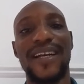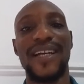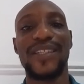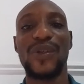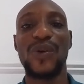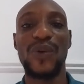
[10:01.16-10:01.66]

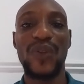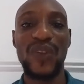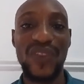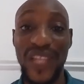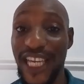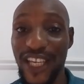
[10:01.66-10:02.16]
So,
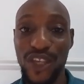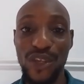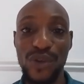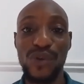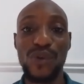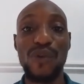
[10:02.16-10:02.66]
thank
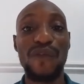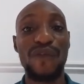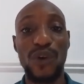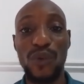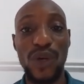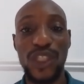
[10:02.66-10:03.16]
you
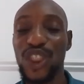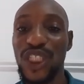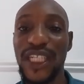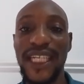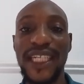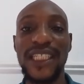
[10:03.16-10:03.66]
for
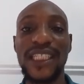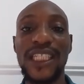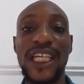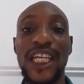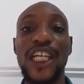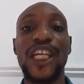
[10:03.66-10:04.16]
watching.
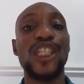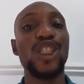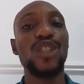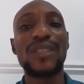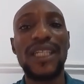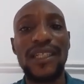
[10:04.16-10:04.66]

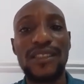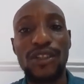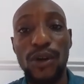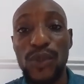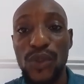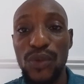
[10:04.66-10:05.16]
You can
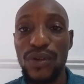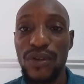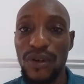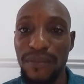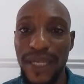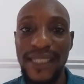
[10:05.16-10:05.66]
also
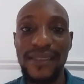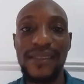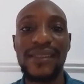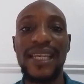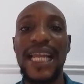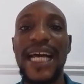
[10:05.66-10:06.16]

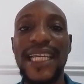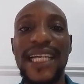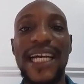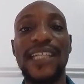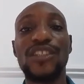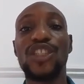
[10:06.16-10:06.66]
comment, like,
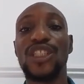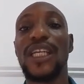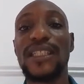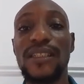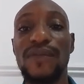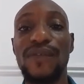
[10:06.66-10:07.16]
and
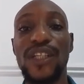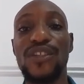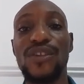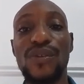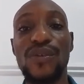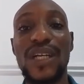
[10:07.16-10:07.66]
share this
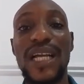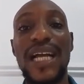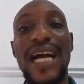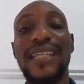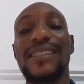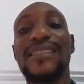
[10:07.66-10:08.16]
video
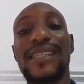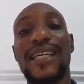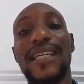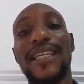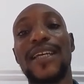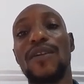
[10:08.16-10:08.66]
as it
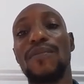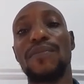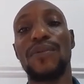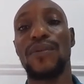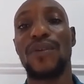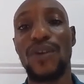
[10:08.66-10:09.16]
can help
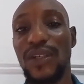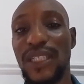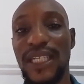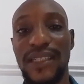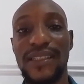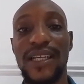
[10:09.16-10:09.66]

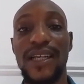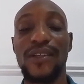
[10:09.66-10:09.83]
others.